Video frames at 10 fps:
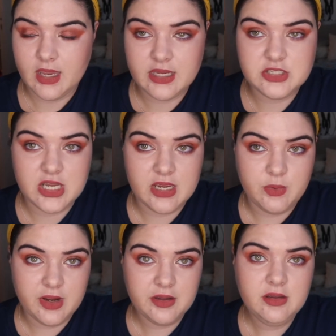aged care
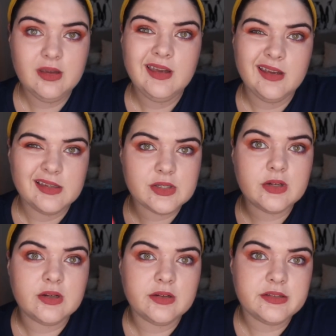worker,
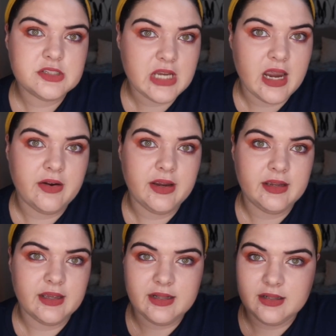so showering
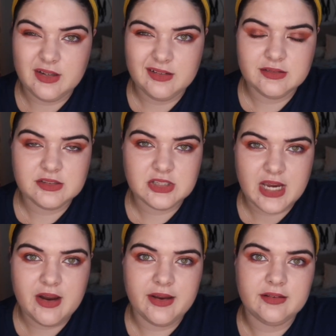
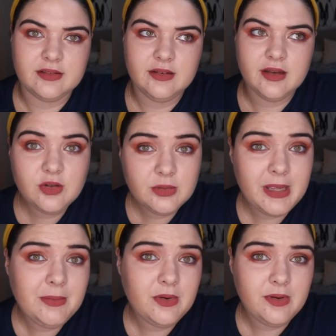older
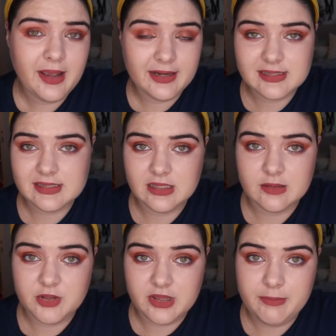people and assisting
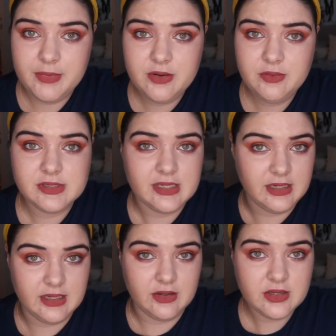them with their meals
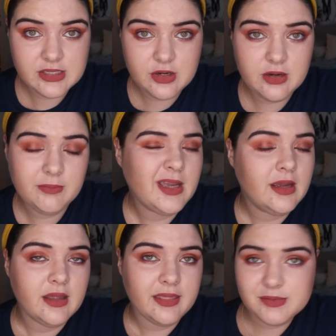in a nursing home.
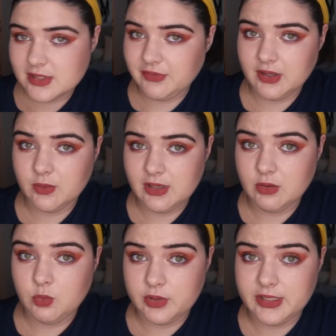That was definitely a really
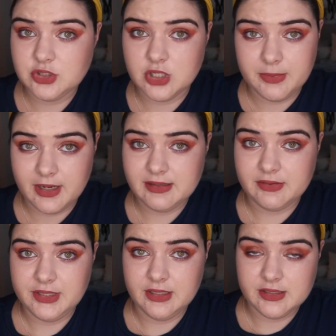rewarding job, and I
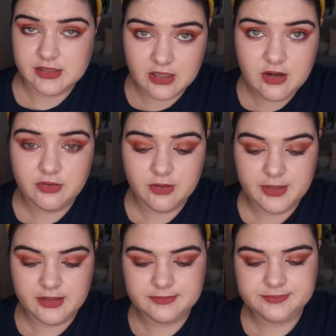definitely learnt a lot from
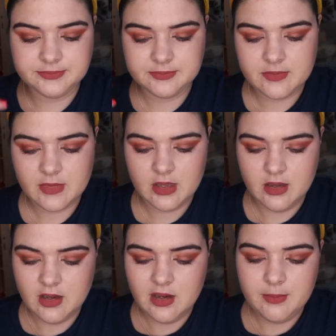it.
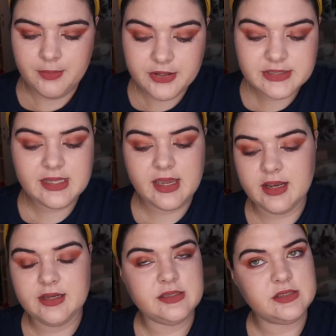Post that,
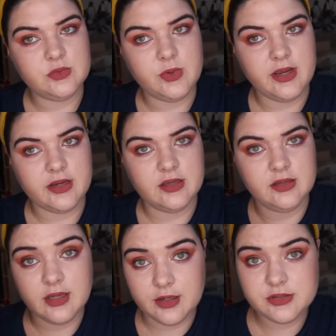I
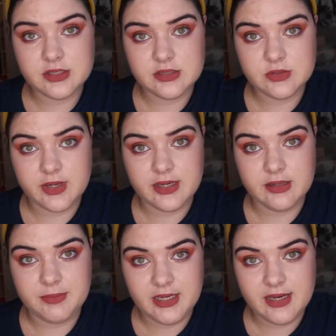also used to work in
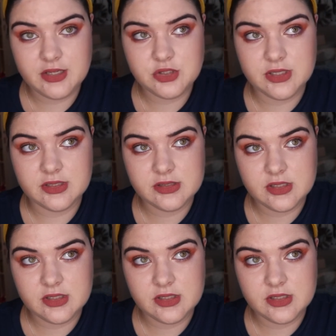a pediatric